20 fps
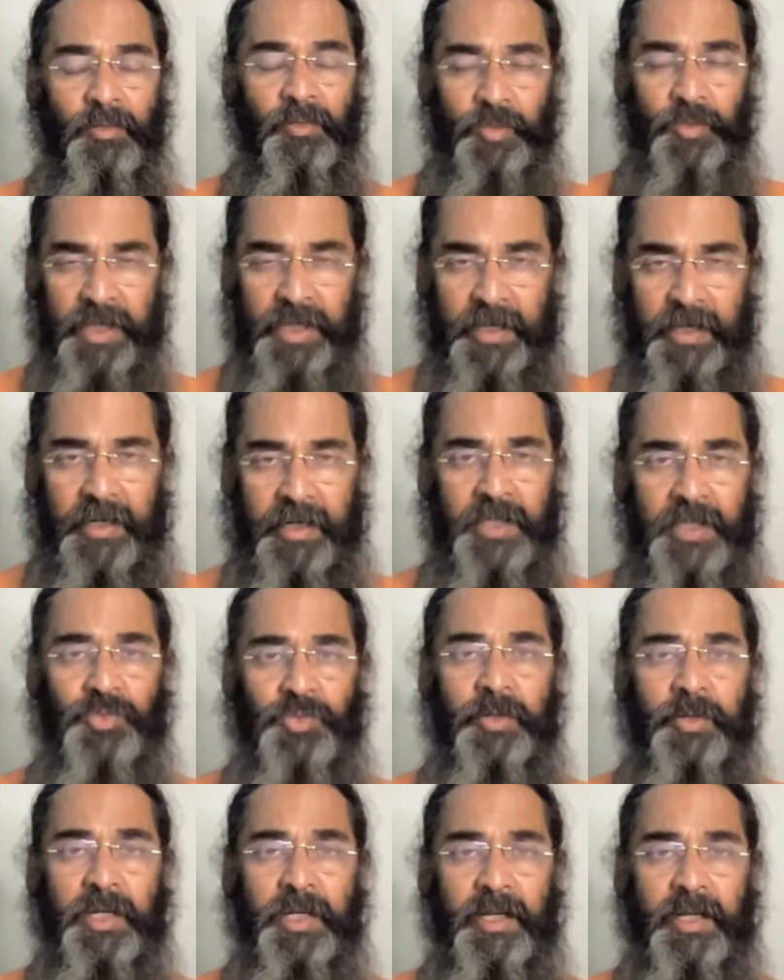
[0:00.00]
We are
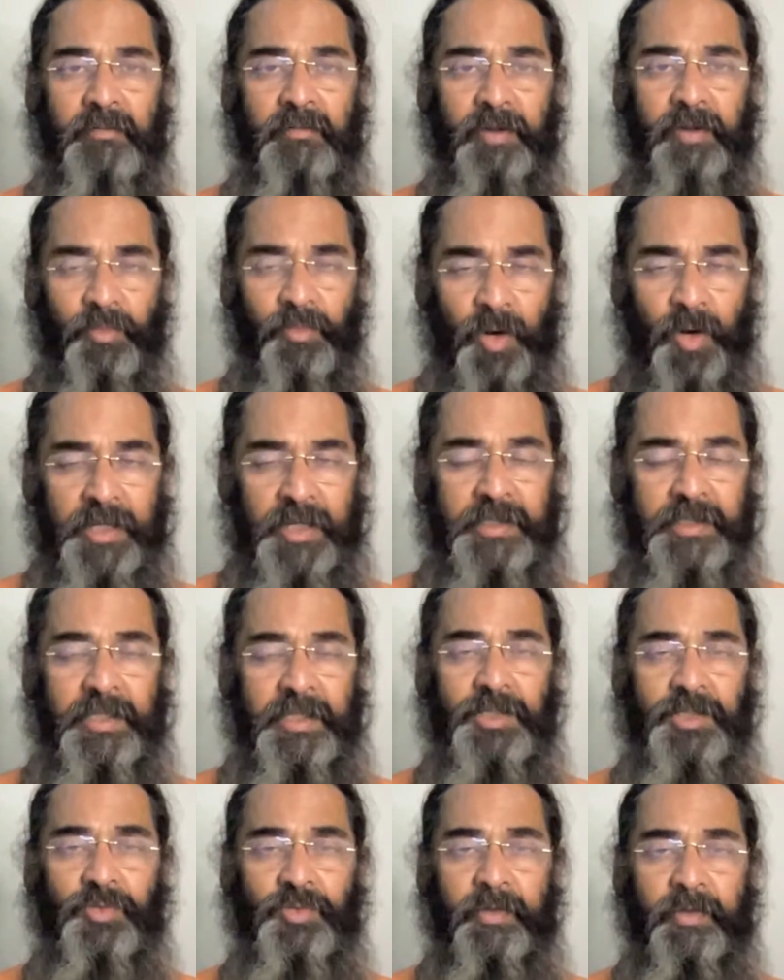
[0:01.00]
graduating from one
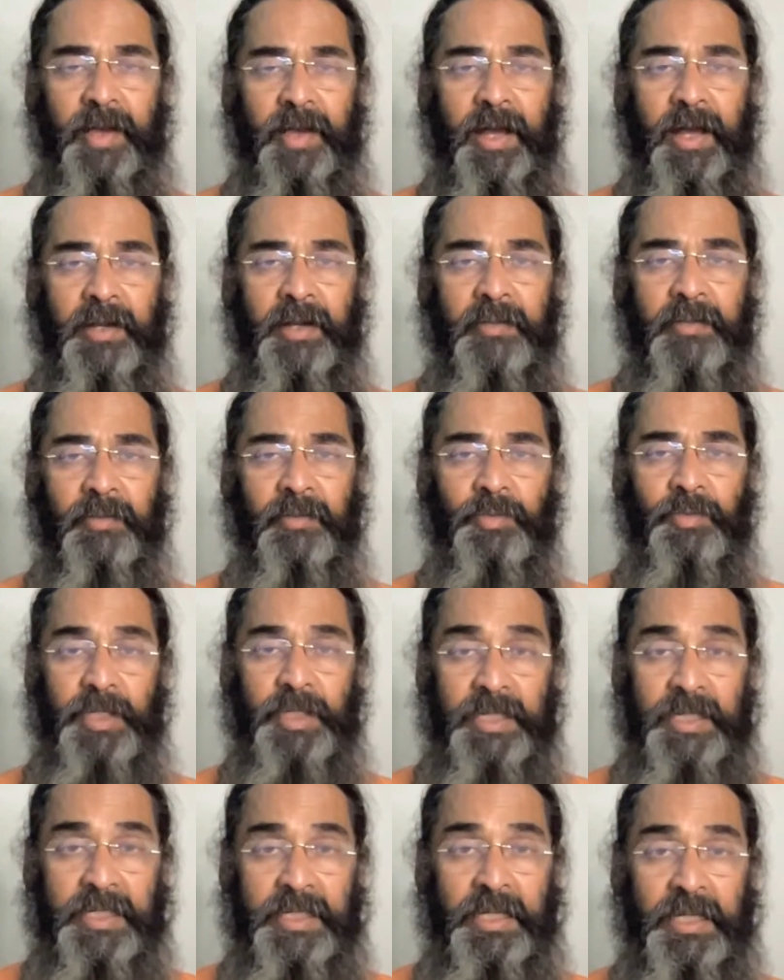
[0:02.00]
stage to the another. We
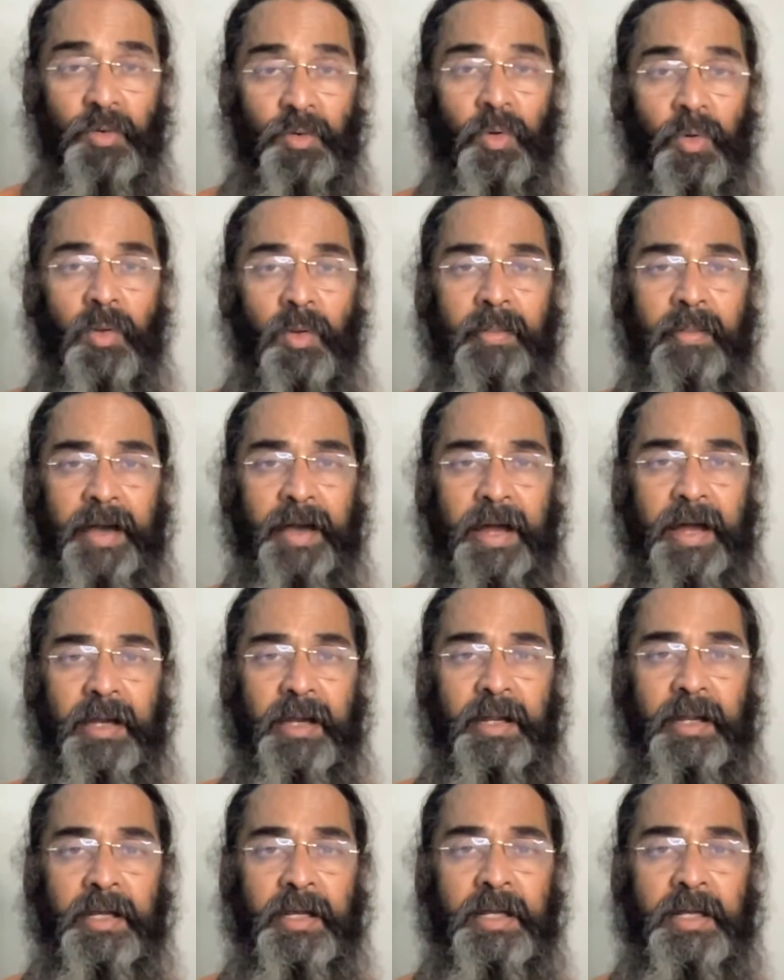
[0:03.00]
need all
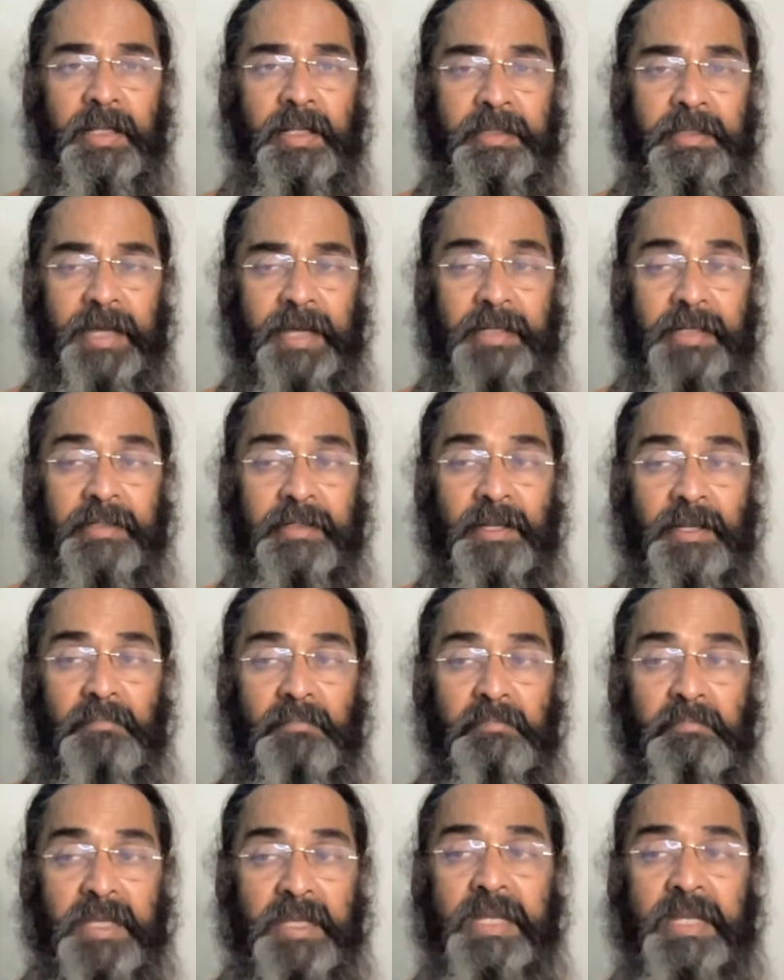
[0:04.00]
that. That doesn't
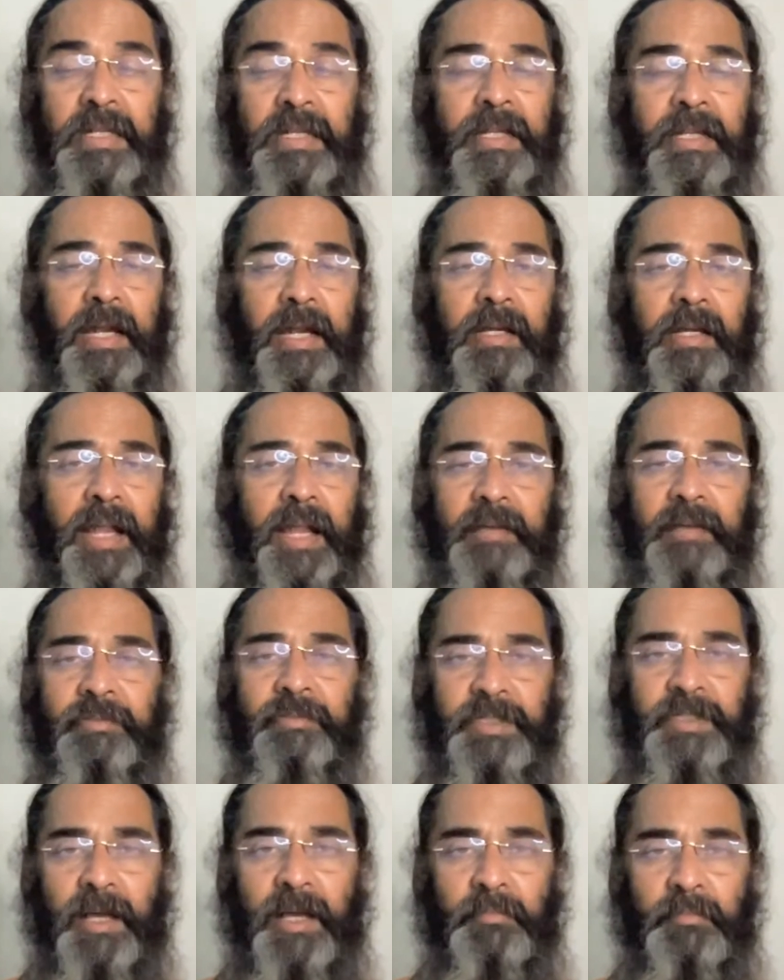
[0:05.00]
mean that, like, for
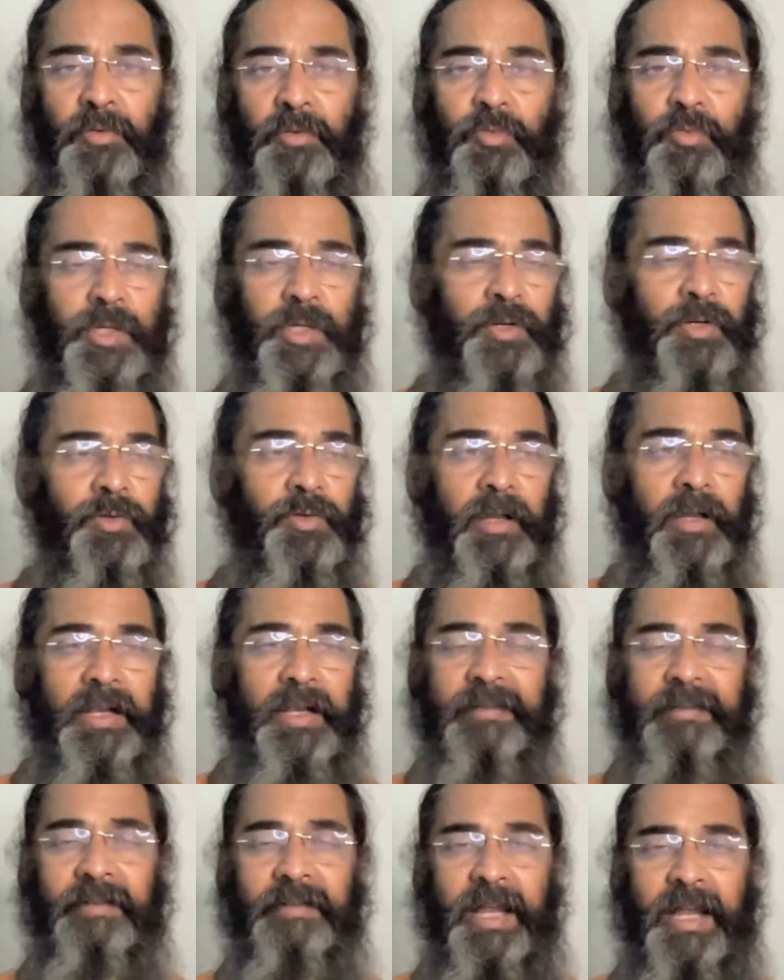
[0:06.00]
example, we're going to
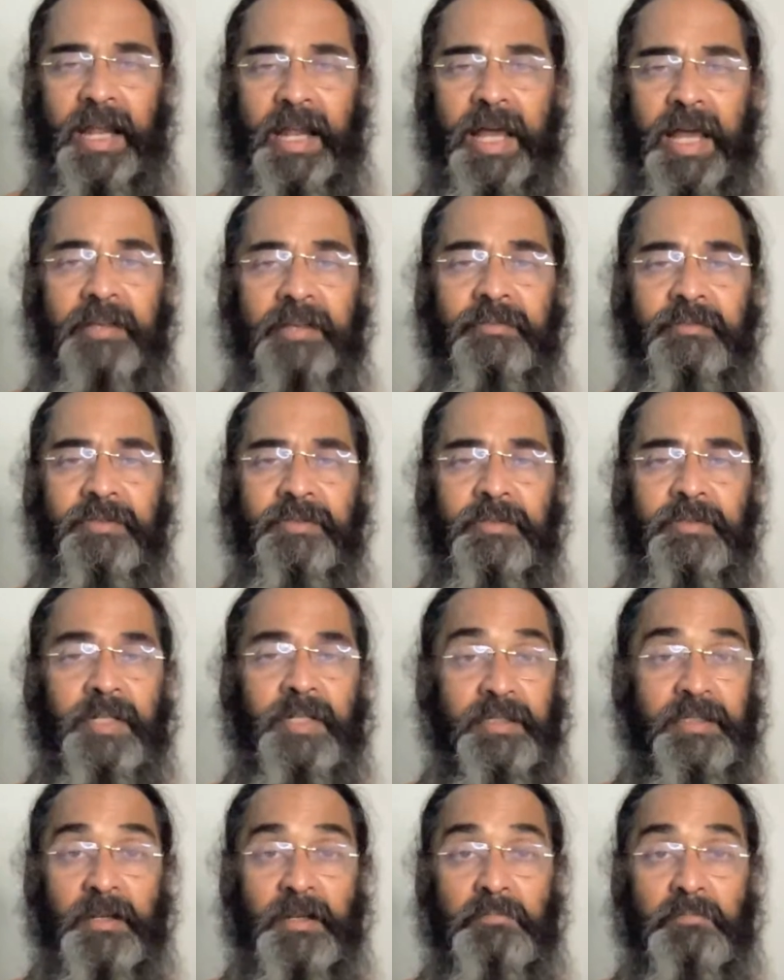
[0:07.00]
live our lives,
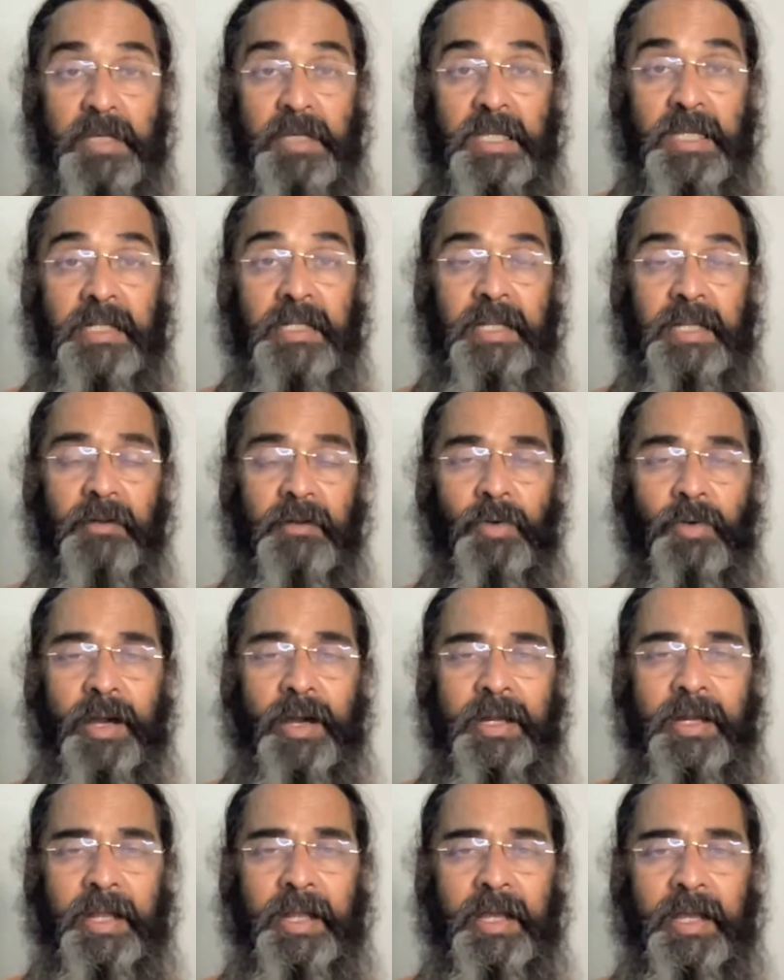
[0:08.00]
doesn't mean that
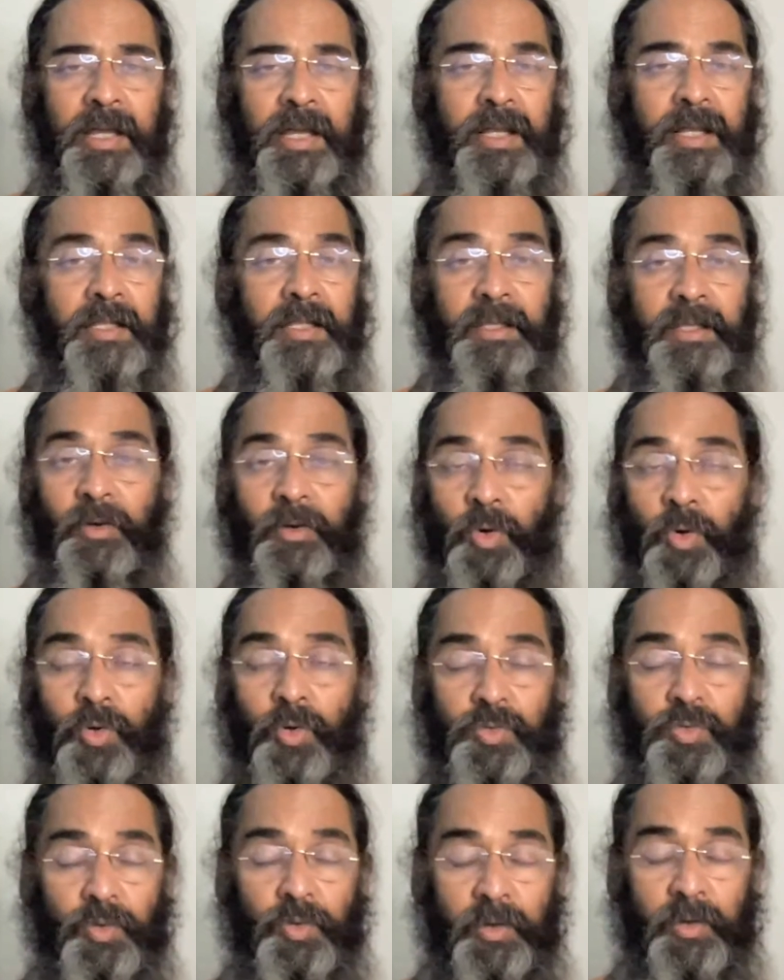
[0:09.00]
one day the whole
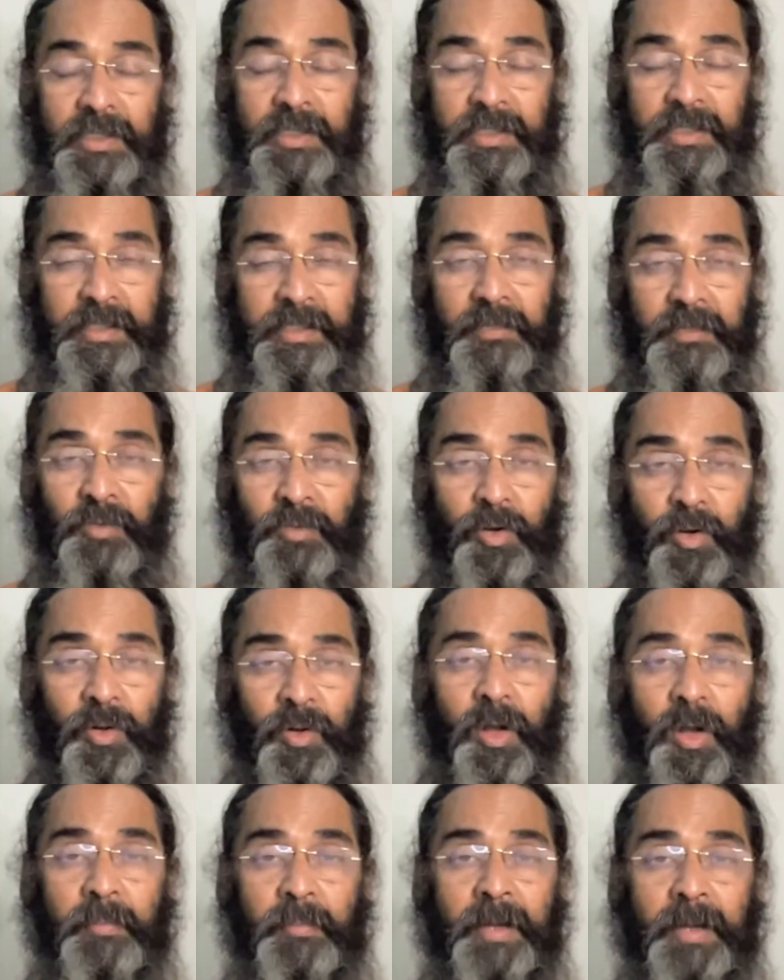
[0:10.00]
solar system will
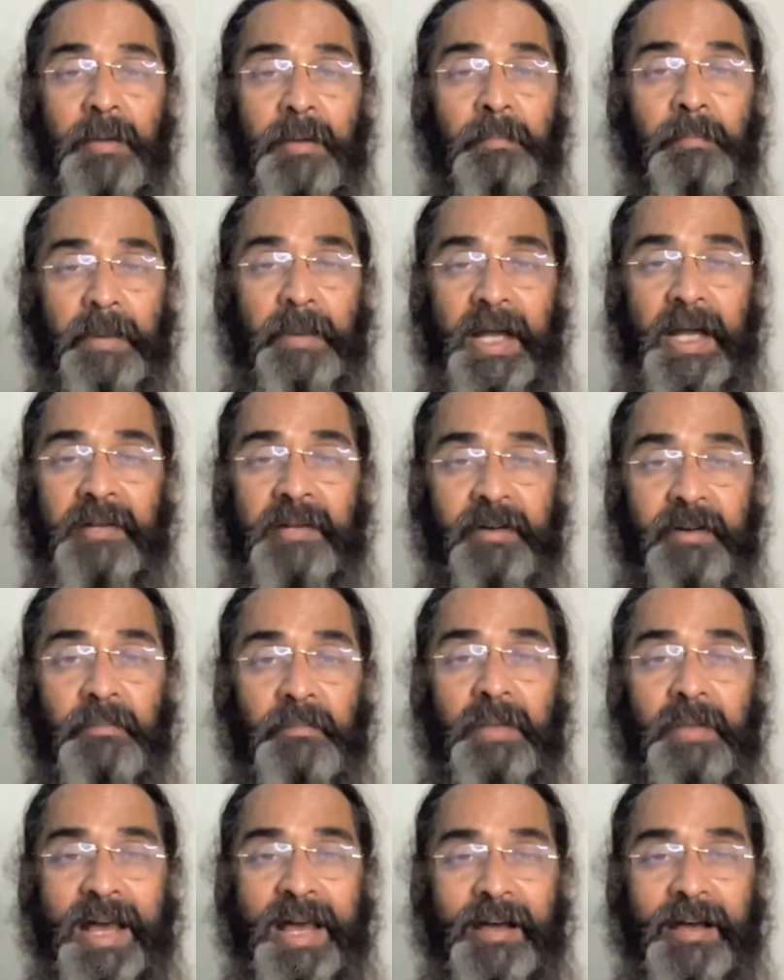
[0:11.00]
not become part of a
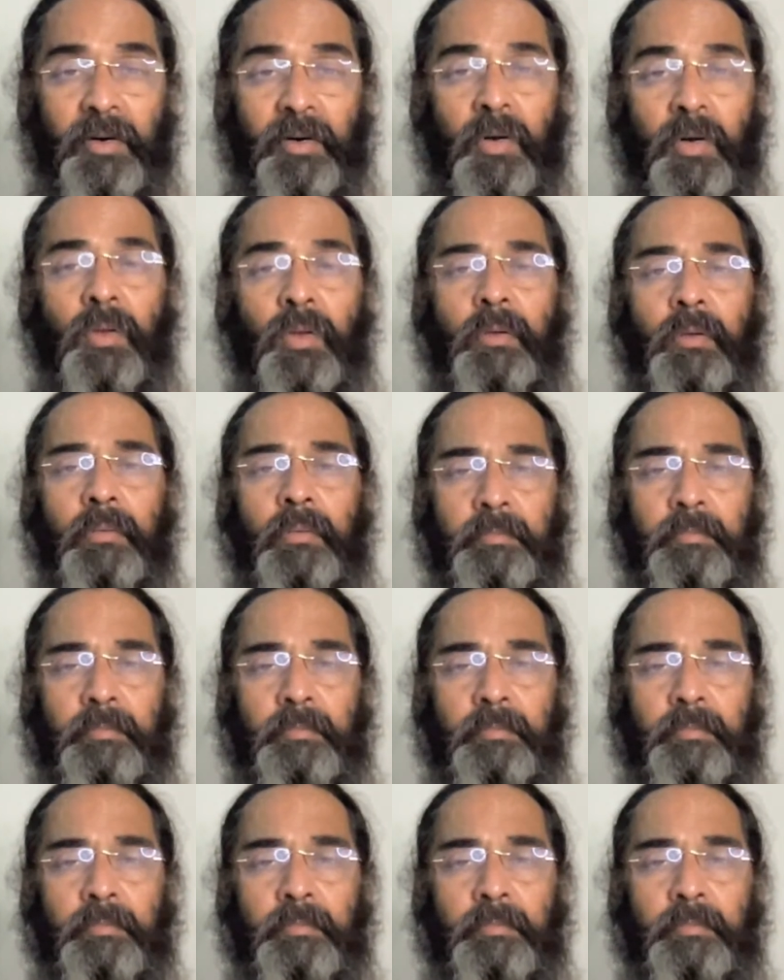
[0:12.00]
black hole.